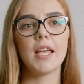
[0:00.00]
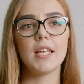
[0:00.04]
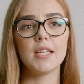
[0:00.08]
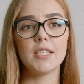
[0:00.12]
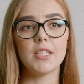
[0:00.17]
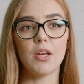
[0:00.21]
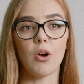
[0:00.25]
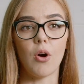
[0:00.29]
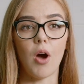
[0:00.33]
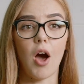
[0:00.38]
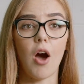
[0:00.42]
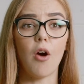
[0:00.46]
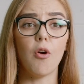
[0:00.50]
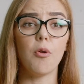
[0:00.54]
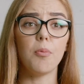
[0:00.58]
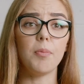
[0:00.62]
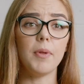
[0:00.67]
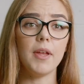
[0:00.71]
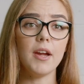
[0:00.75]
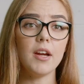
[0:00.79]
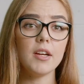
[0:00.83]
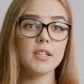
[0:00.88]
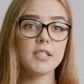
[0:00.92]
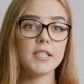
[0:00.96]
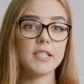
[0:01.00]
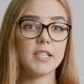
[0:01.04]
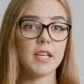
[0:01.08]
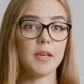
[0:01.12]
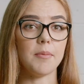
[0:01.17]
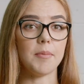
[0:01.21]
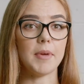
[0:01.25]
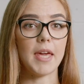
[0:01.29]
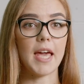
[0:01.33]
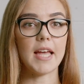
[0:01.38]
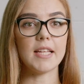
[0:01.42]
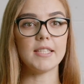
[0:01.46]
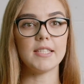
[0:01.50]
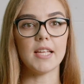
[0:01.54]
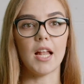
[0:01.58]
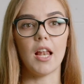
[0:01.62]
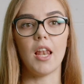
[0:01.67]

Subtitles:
So our players team gets